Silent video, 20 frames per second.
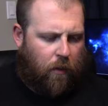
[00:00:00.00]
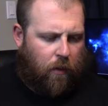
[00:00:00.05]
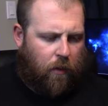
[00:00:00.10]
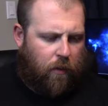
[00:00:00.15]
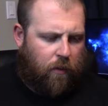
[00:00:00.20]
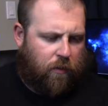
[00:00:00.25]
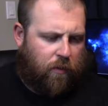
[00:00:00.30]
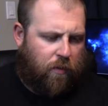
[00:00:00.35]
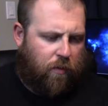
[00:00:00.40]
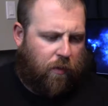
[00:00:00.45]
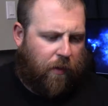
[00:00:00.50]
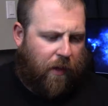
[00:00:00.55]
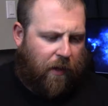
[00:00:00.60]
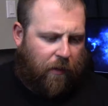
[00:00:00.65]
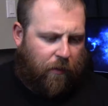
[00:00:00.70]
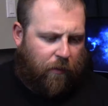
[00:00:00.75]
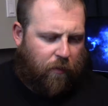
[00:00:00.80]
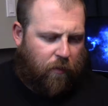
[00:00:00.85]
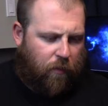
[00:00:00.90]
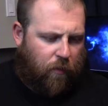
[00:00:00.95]
So you get a
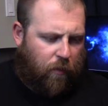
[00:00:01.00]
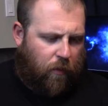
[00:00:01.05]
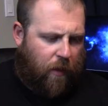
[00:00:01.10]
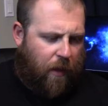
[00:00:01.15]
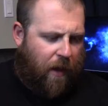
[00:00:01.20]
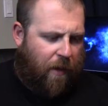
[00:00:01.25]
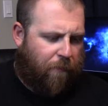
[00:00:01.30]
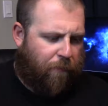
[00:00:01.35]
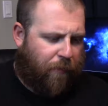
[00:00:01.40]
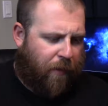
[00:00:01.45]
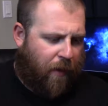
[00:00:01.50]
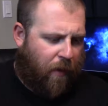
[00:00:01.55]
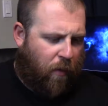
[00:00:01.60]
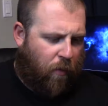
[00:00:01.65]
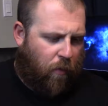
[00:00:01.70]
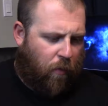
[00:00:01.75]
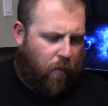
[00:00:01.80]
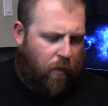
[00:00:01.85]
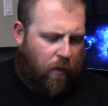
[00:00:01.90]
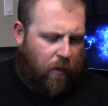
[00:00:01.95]
little
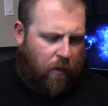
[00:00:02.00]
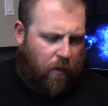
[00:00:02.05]
MPow